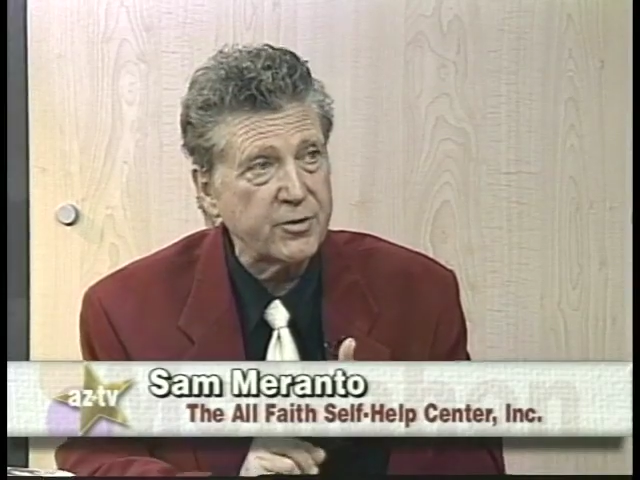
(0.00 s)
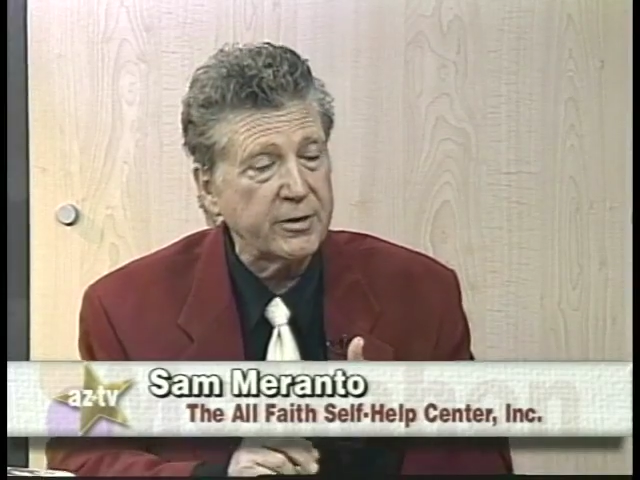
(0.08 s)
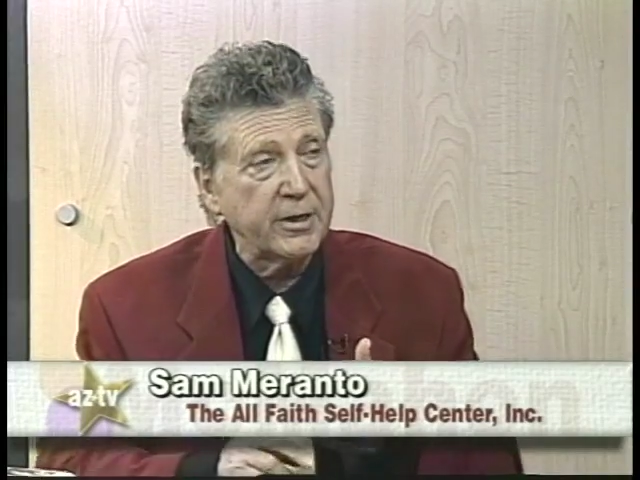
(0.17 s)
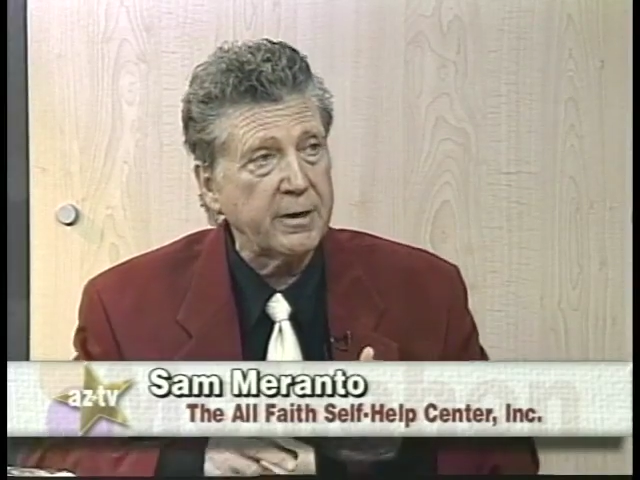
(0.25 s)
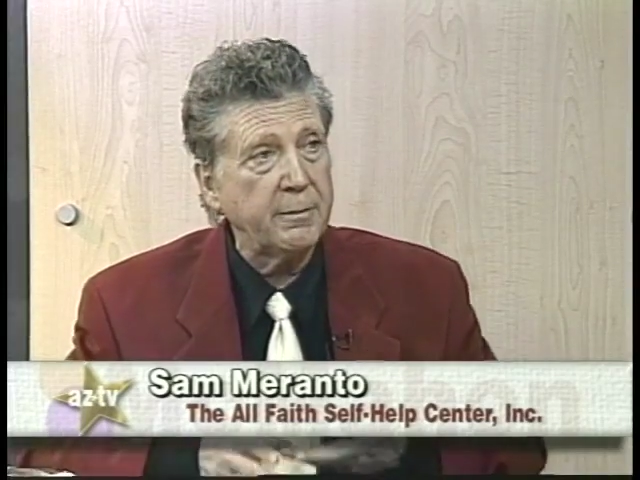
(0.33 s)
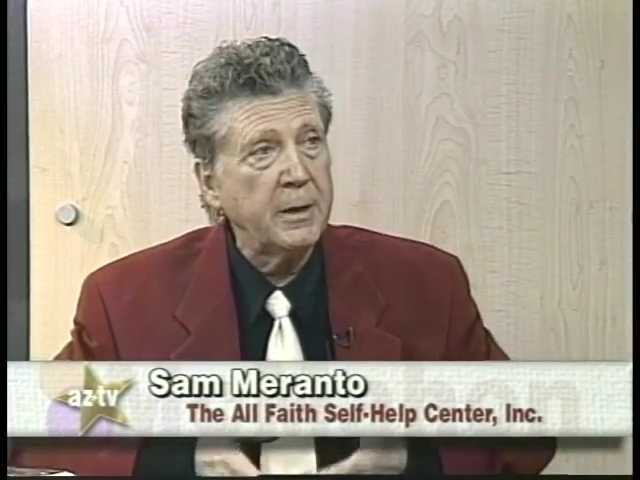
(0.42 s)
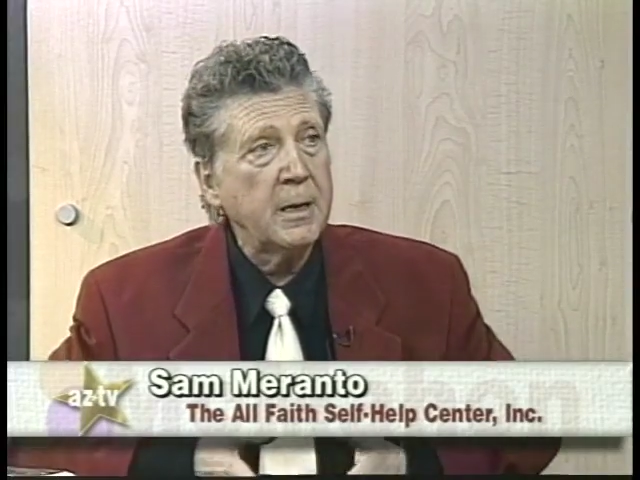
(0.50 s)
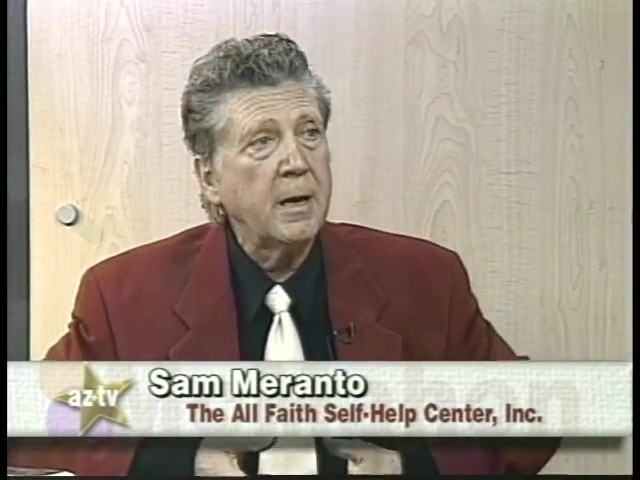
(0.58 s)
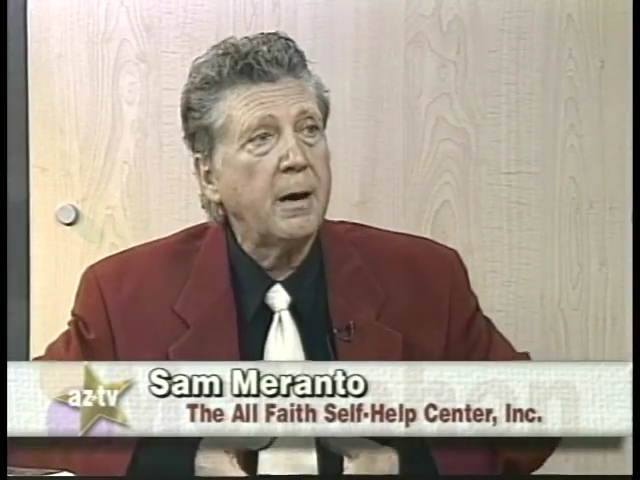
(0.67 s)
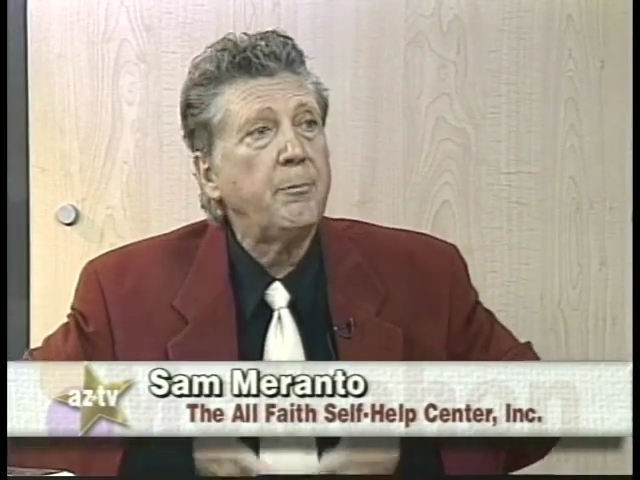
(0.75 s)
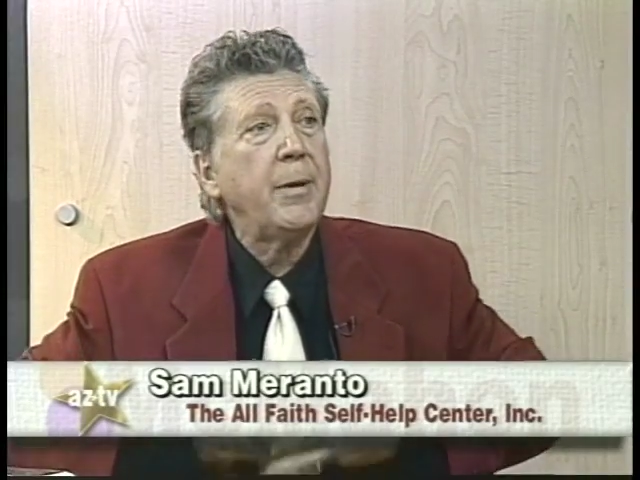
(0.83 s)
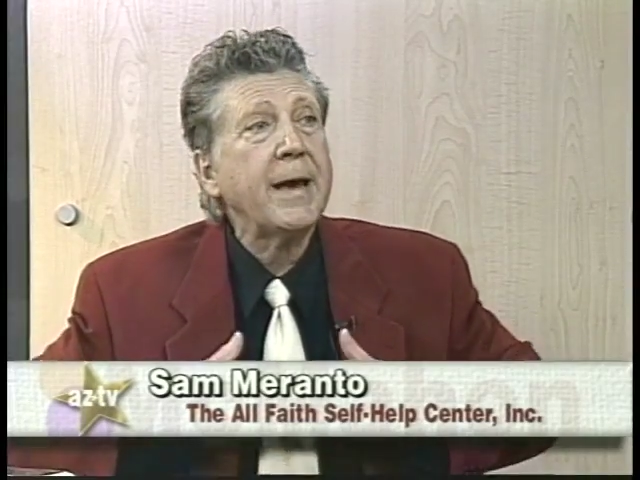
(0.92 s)
you get
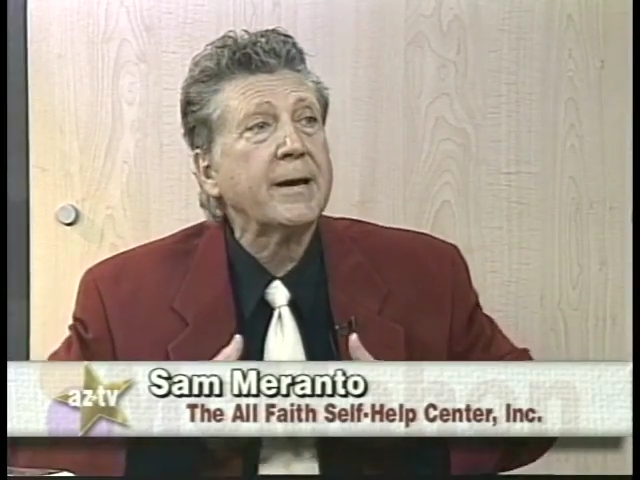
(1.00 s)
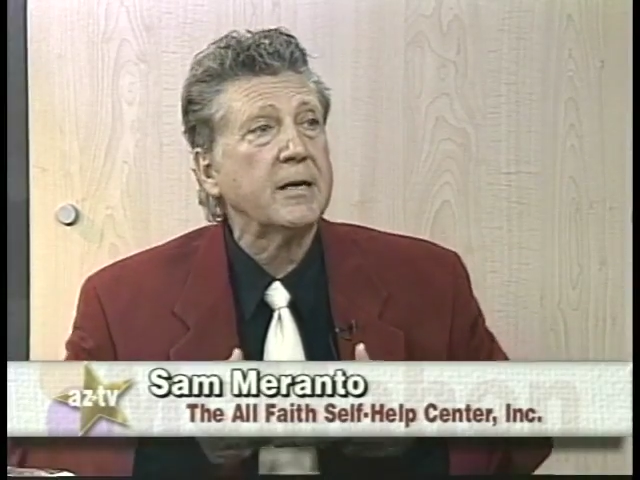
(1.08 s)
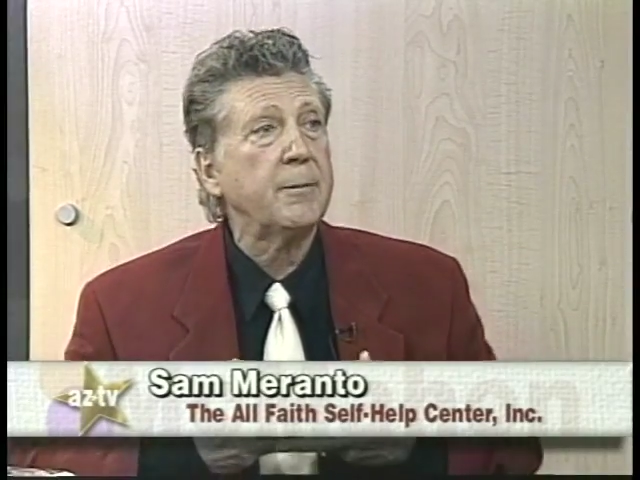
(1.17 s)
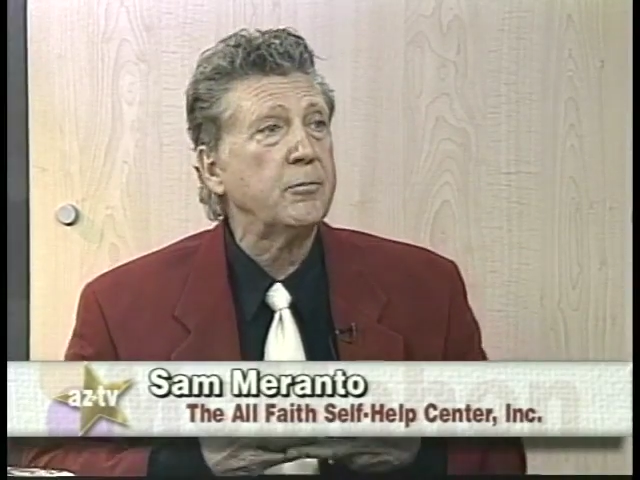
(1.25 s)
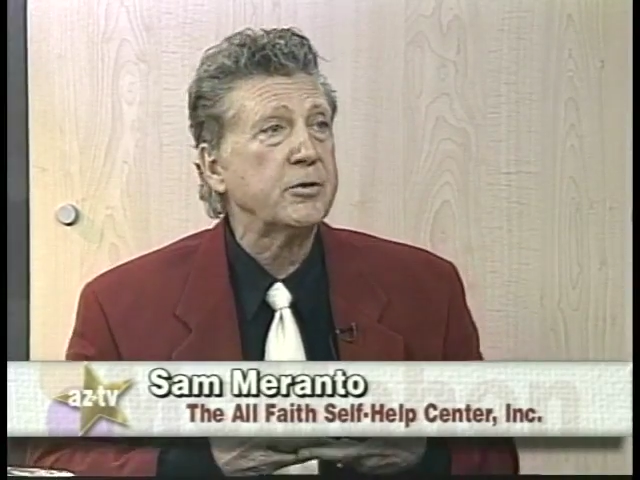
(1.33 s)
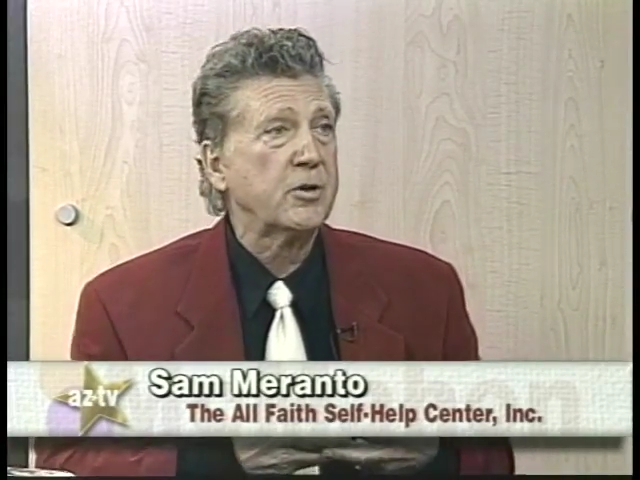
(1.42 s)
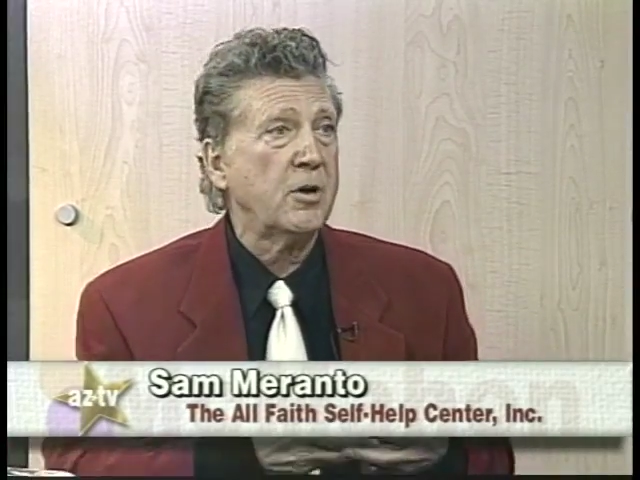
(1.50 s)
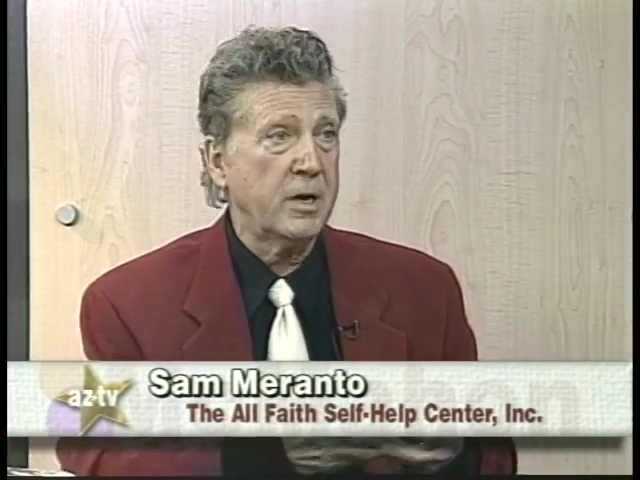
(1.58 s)
a backup which